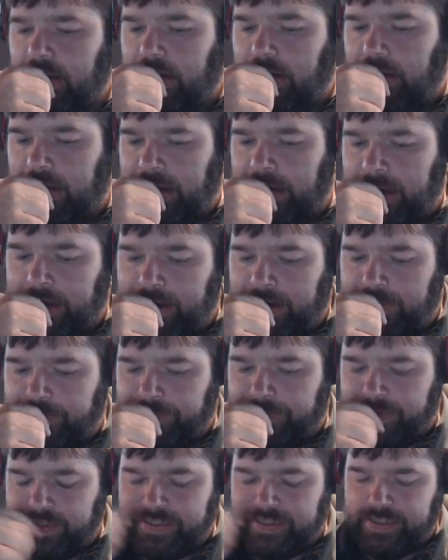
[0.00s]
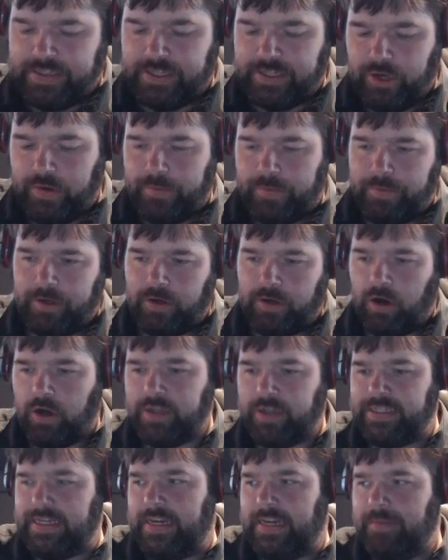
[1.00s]
um, Sisko and
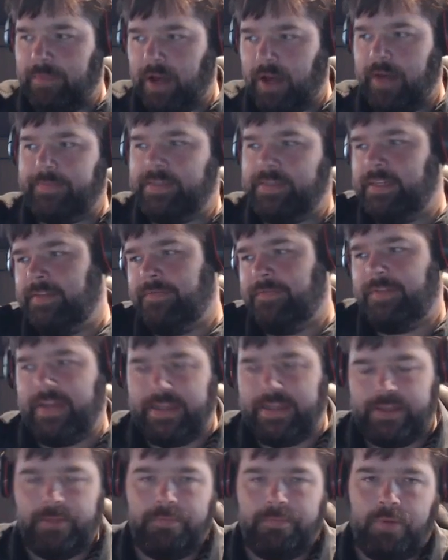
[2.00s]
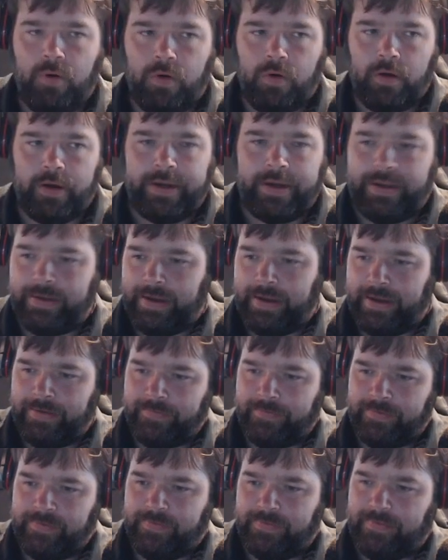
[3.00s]
Picard team up to defeat the Borg, and
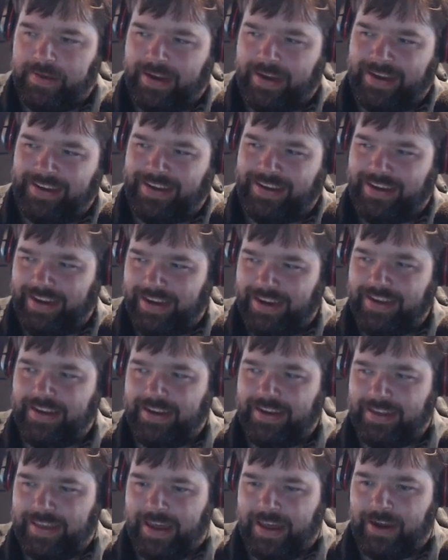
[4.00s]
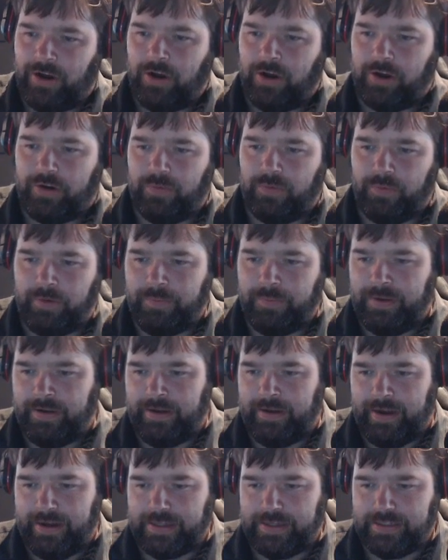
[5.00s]
and and ending that arc would have been
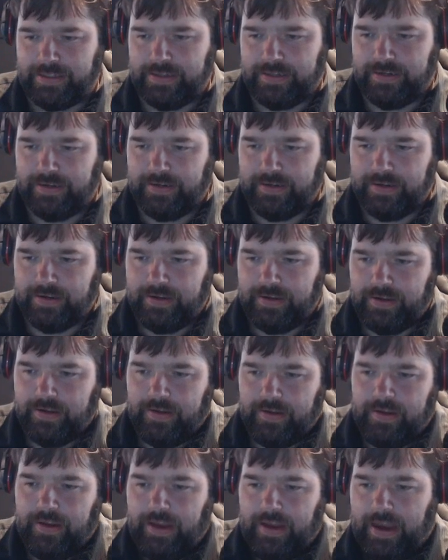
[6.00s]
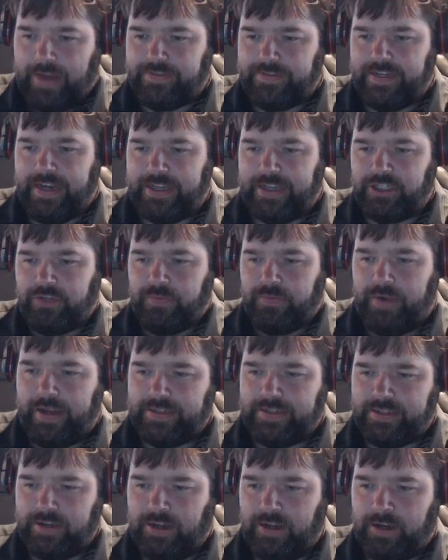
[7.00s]
nice. Have to catch the
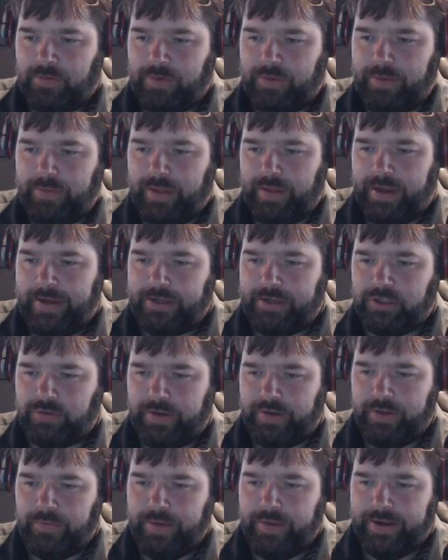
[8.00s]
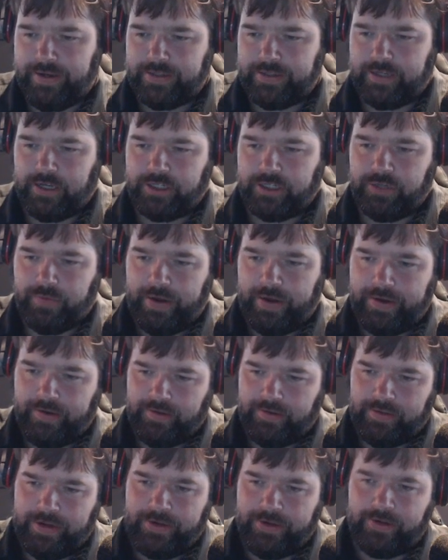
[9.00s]
rest on replay. Enjoy the weekend. Talk to you ra-
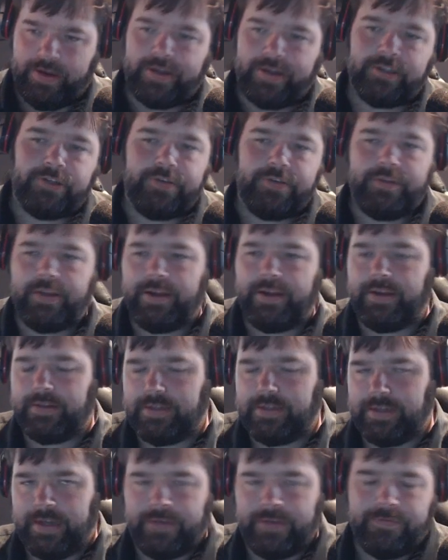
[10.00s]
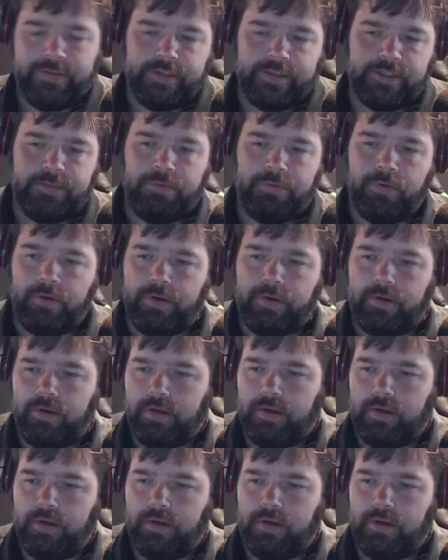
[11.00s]
later, Andrew. Thanks again for the support.